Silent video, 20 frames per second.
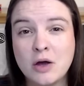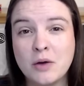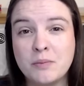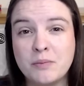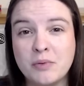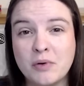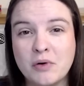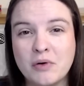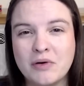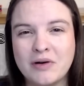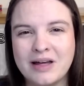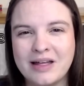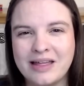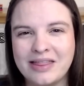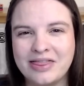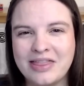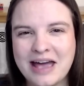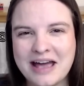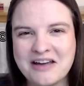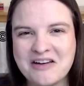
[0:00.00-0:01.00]
but
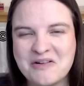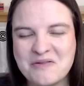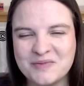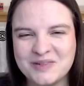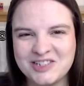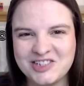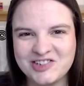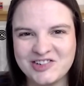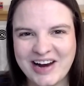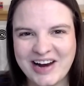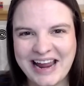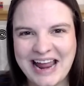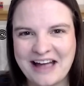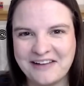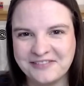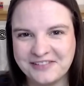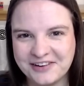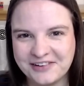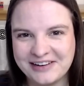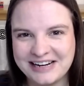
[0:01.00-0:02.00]
that comes straight
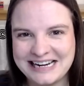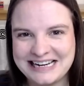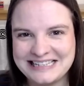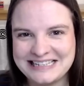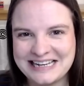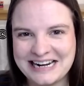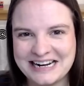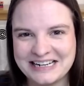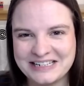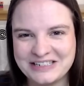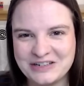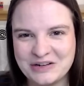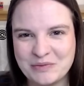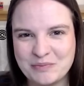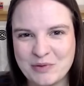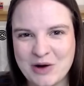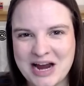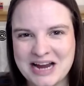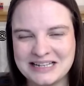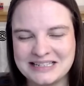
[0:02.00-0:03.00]
after an international
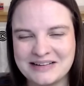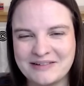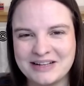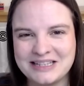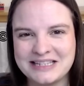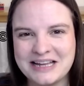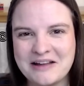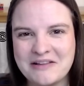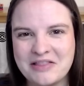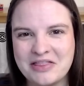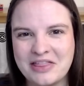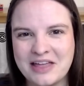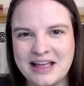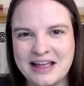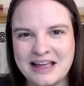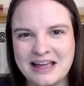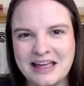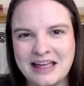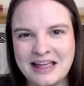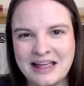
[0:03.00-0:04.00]
break. So I
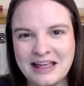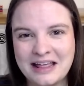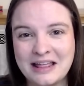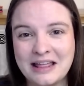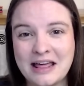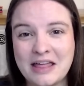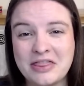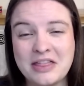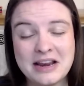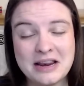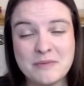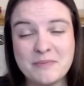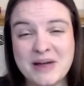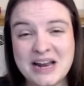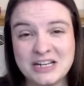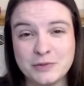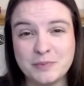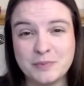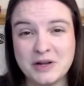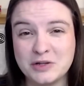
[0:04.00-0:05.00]
think the
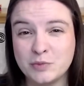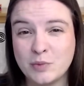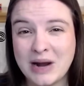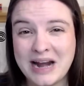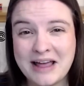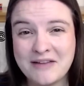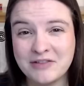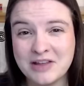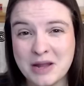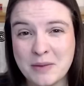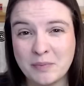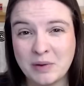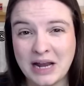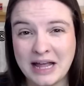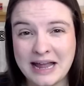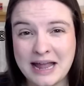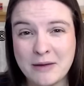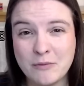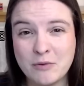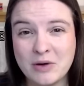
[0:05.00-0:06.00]
bench boost, whenever you
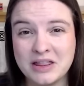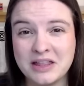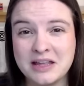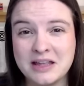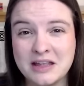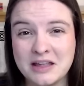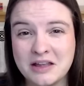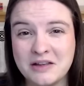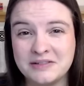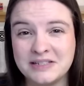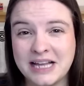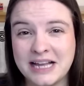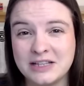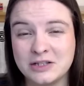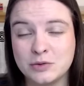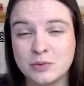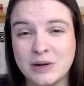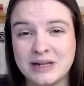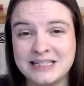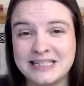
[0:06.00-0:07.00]
play it, whether you use it in
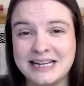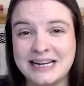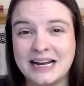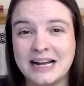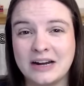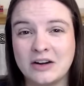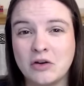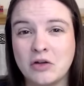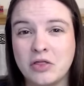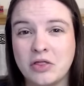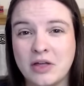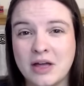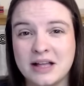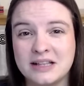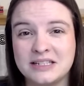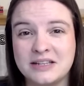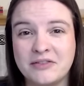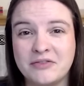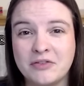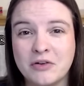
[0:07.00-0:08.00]
29 or
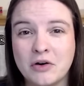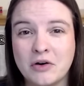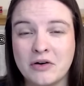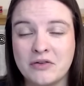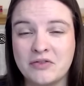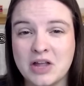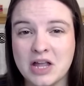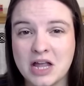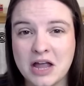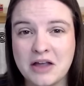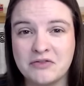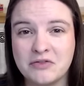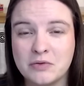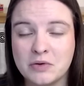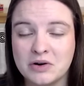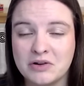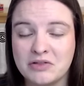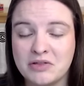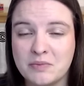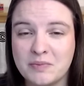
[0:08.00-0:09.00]
34, if you go for
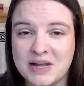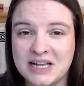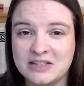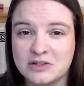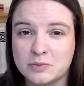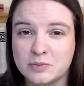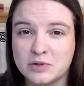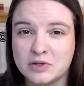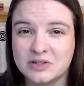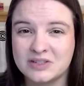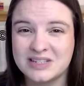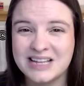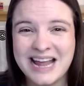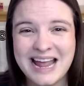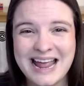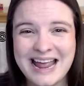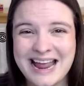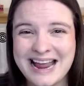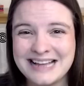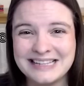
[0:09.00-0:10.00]
one of the big doubles,
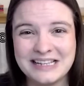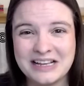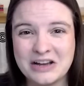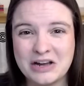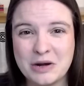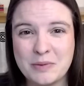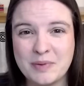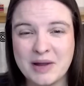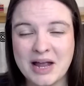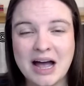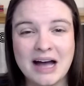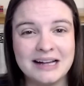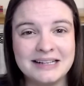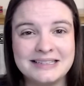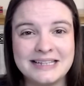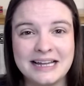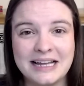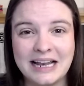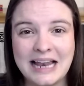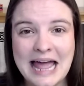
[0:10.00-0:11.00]
isn't going to be
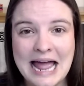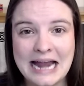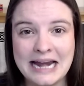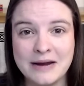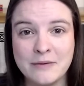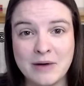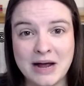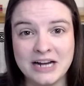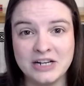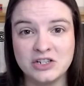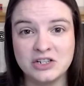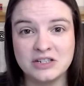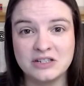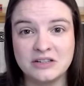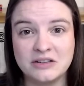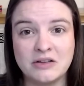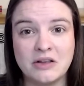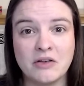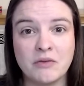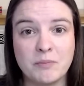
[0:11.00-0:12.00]
ideal anyway,
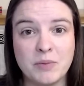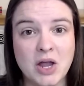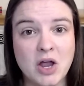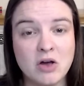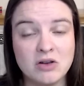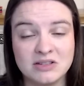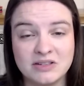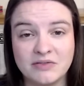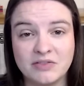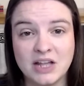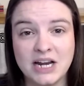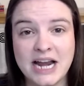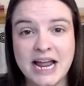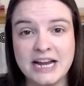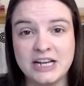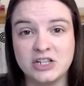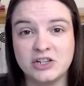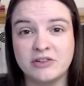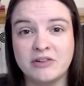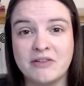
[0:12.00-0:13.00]
just because of the
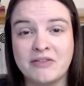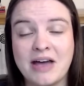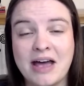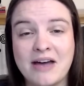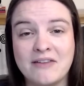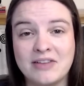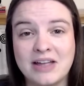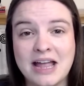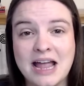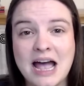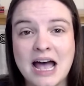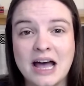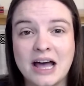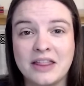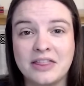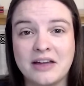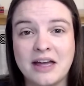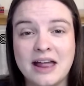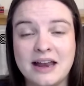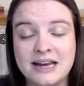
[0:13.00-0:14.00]
nature of having
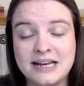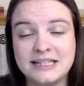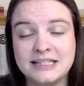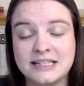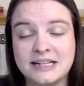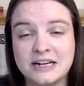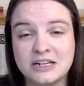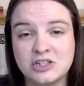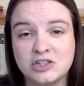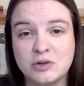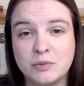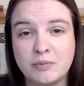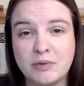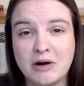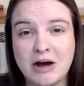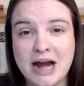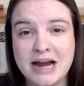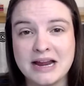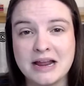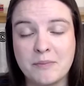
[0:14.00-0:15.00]
either an international
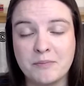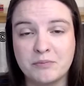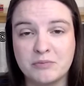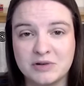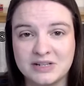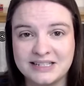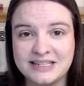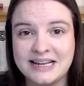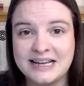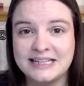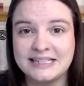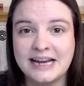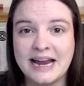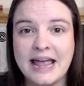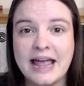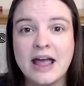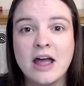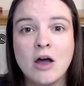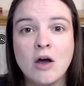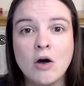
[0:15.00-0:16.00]
break preceding
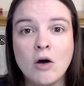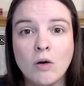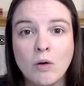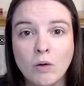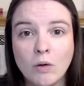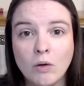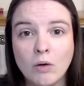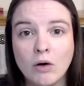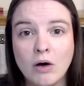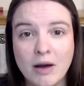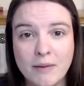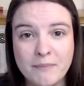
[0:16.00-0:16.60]
it or a